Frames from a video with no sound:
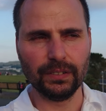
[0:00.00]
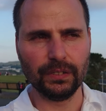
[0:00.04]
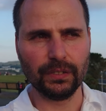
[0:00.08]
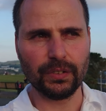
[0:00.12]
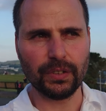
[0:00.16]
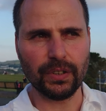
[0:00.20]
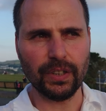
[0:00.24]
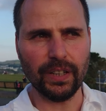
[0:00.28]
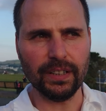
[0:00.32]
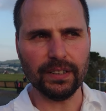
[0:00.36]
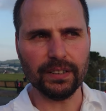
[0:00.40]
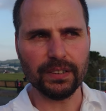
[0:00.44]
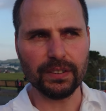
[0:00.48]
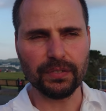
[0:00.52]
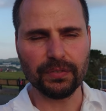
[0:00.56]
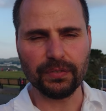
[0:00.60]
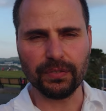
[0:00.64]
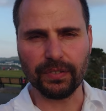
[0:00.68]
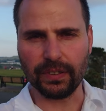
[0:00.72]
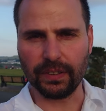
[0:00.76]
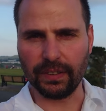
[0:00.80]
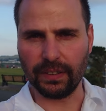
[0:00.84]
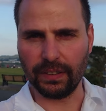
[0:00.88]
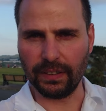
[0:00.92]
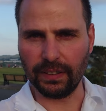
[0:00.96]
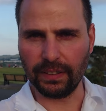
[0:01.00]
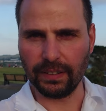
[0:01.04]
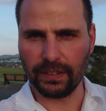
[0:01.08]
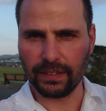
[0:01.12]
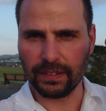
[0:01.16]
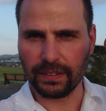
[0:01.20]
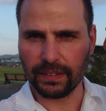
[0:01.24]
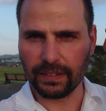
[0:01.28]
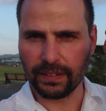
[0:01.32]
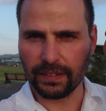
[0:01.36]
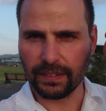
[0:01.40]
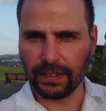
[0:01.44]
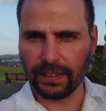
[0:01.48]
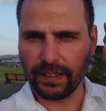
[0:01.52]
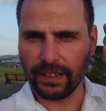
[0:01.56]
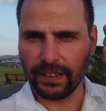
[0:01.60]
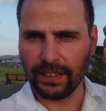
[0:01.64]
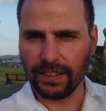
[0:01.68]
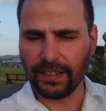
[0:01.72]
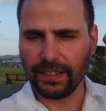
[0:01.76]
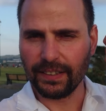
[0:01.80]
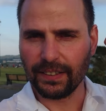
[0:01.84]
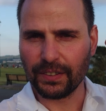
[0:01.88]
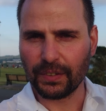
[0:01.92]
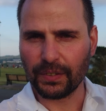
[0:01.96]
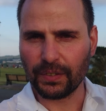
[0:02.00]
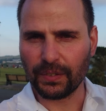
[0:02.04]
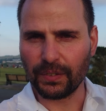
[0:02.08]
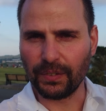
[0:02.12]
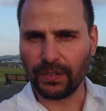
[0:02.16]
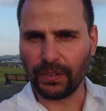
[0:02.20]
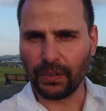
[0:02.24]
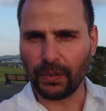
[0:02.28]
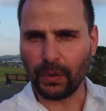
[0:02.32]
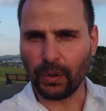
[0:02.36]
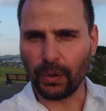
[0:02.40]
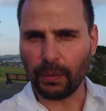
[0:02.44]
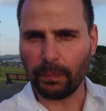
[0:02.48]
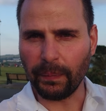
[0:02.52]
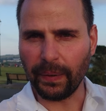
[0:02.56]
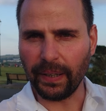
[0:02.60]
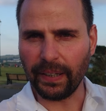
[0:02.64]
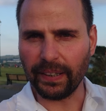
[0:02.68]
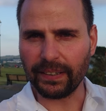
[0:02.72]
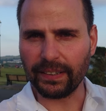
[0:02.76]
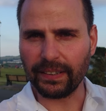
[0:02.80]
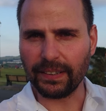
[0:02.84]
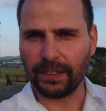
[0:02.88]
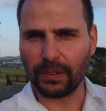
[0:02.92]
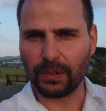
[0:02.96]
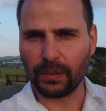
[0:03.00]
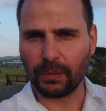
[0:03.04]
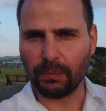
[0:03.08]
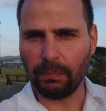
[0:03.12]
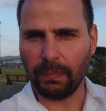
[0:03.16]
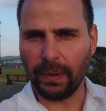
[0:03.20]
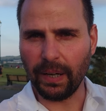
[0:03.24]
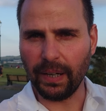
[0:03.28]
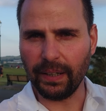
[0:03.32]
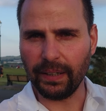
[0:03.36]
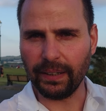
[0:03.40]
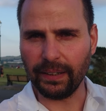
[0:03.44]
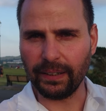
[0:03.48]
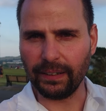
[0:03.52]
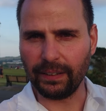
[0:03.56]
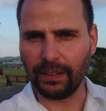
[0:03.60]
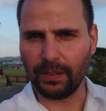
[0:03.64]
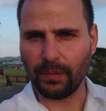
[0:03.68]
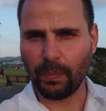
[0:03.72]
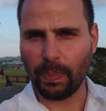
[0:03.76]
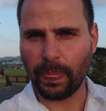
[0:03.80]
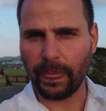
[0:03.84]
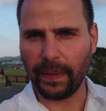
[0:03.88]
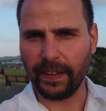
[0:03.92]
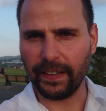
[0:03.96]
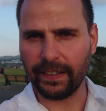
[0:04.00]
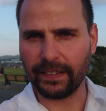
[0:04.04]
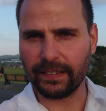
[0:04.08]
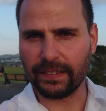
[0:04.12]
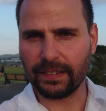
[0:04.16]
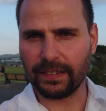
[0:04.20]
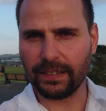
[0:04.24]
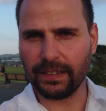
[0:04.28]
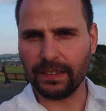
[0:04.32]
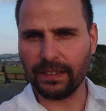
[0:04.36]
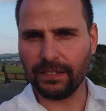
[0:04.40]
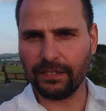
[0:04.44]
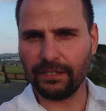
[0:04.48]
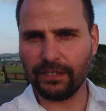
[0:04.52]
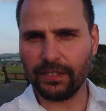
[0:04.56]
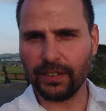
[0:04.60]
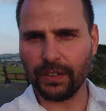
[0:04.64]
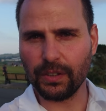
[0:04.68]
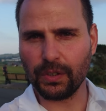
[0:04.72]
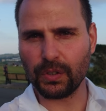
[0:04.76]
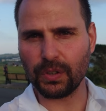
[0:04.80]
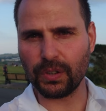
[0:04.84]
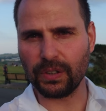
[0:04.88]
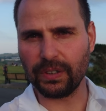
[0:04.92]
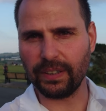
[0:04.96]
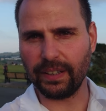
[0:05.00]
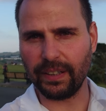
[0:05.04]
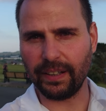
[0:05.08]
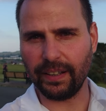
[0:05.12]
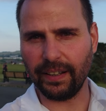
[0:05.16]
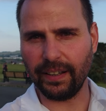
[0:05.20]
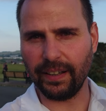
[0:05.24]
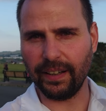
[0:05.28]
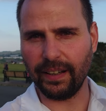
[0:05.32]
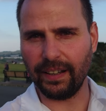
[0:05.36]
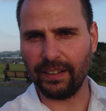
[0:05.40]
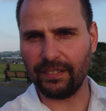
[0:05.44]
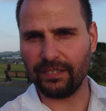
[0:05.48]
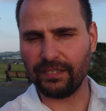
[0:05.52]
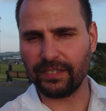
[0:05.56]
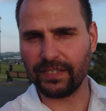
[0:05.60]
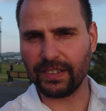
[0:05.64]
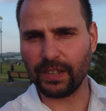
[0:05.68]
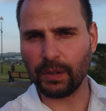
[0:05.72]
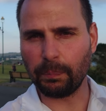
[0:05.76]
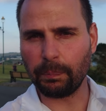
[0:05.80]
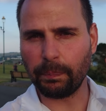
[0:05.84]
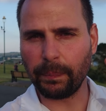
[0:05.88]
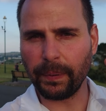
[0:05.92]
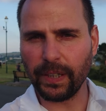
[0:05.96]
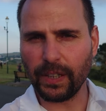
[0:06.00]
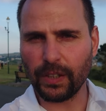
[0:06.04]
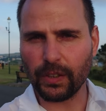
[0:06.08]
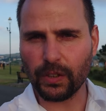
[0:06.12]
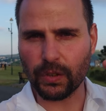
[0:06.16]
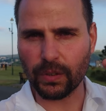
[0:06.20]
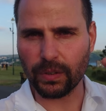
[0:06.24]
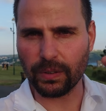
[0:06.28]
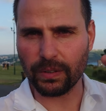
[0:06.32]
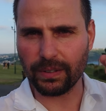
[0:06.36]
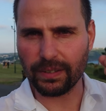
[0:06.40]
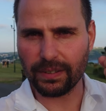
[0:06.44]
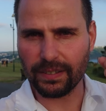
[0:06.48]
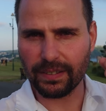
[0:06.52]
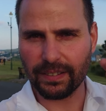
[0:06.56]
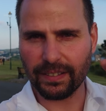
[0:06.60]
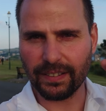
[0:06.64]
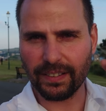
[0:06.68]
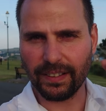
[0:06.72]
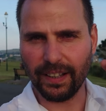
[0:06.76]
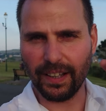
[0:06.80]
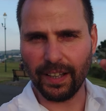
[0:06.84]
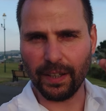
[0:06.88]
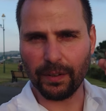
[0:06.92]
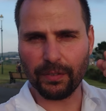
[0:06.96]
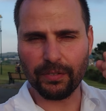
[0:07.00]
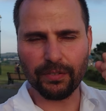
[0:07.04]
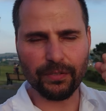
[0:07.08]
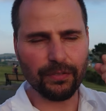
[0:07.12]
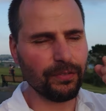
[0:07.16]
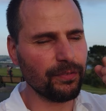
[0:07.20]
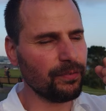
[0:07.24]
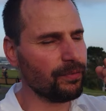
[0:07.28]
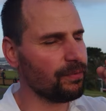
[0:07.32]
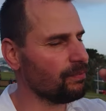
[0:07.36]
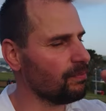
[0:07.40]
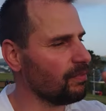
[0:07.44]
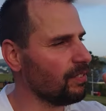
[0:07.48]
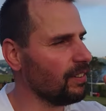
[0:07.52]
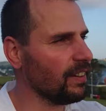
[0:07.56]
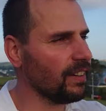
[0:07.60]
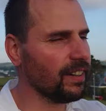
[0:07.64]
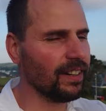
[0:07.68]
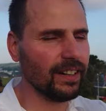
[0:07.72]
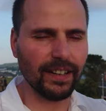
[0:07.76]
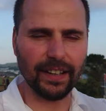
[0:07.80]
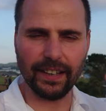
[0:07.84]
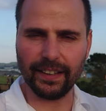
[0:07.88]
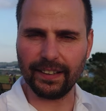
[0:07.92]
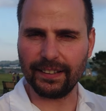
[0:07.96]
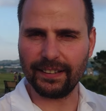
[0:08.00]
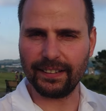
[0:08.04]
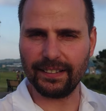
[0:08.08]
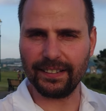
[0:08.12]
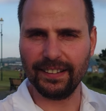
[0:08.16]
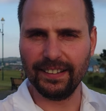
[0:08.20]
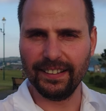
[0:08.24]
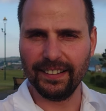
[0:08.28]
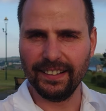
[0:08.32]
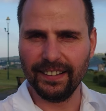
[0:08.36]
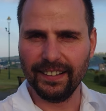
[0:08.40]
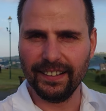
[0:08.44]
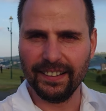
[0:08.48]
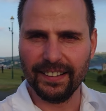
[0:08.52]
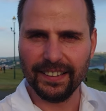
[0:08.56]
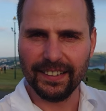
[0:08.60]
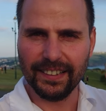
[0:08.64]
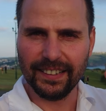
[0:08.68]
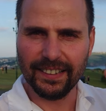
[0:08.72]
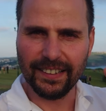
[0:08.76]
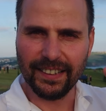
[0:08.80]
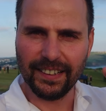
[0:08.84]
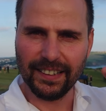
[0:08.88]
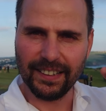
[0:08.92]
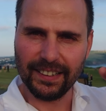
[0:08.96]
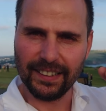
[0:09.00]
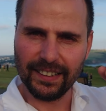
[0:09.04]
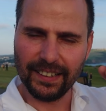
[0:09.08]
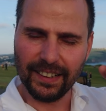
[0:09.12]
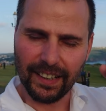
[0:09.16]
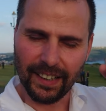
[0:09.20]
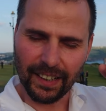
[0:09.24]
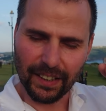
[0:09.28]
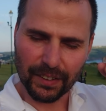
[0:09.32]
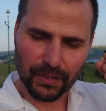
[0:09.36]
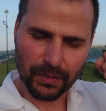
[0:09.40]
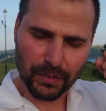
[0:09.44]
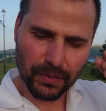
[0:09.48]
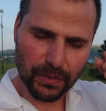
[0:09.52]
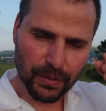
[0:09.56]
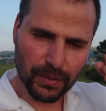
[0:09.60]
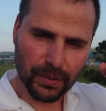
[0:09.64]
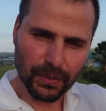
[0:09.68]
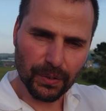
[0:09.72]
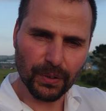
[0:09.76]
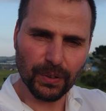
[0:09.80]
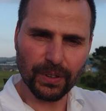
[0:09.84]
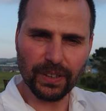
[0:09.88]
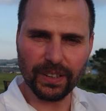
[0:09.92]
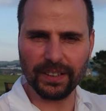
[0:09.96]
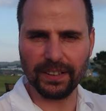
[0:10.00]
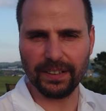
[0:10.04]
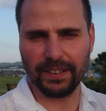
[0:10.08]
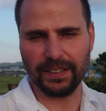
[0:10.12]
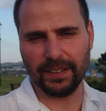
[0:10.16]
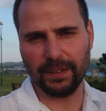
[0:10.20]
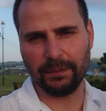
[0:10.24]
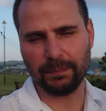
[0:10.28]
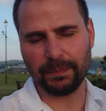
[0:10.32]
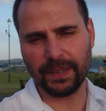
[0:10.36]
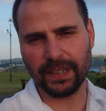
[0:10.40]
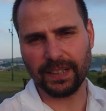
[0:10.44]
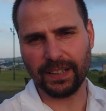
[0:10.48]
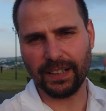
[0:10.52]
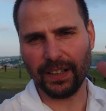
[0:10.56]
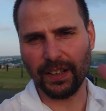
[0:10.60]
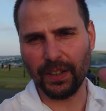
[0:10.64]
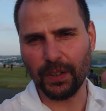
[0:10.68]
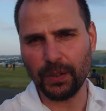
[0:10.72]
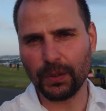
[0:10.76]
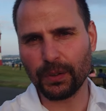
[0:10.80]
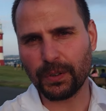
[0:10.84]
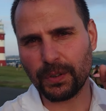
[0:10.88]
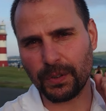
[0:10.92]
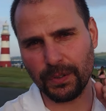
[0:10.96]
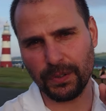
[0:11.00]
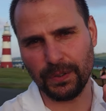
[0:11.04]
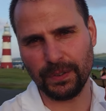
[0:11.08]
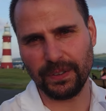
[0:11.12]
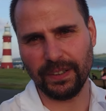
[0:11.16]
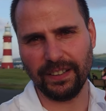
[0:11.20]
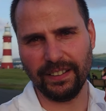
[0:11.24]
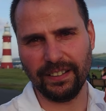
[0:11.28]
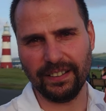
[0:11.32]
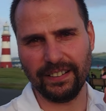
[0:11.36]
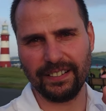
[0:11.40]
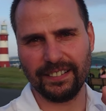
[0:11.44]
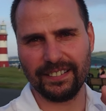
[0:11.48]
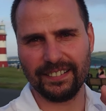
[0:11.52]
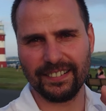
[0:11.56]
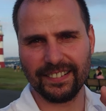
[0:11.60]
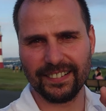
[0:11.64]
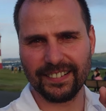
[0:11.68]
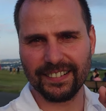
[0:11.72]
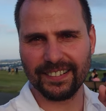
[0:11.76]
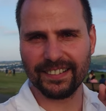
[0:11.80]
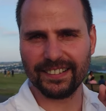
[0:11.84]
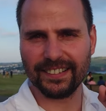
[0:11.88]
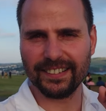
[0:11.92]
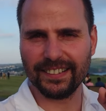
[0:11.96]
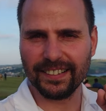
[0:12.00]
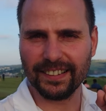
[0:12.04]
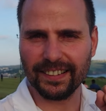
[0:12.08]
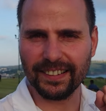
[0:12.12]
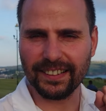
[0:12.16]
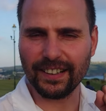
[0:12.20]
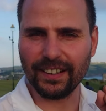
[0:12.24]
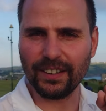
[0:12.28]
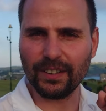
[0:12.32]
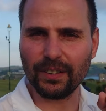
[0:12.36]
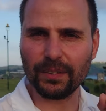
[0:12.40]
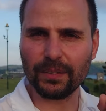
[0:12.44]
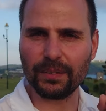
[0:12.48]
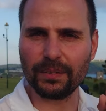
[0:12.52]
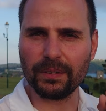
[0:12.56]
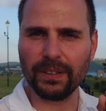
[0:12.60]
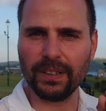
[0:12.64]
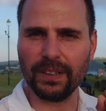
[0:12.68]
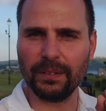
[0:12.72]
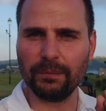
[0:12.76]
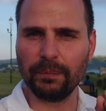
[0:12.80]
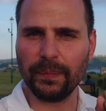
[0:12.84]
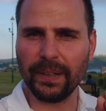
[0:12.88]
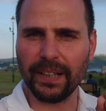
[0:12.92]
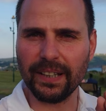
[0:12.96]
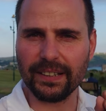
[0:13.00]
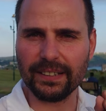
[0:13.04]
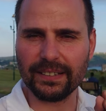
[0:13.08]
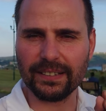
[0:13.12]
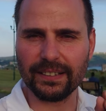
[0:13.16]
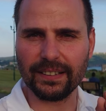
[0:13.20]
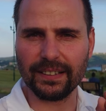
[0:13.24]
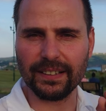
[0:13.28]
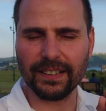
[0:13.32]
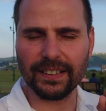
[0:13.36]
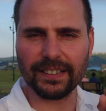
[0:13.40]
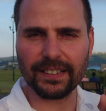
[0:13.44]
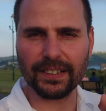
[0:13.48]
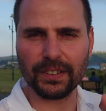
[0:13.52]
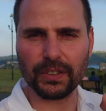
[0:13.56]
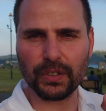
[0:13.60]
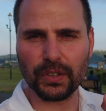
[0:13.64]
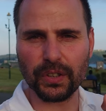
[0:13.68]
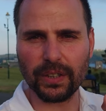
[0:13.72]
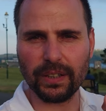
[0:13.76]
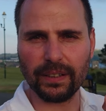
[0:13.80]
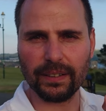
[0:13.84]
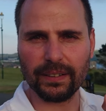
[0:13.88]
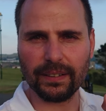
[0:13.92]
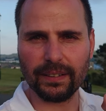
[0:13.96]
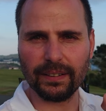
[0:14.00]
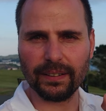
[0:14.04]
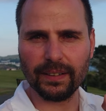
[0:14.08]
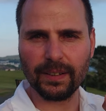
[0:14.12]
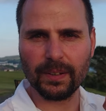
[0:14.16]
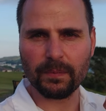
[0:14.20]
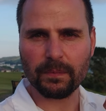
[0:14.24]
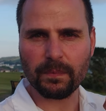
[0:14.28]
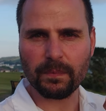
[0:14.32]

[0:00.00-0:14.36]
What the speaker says: transfer your mind into mine and see the vision that I have, the pictures, I feel like I'm gonna hook you here in our amazing little charity.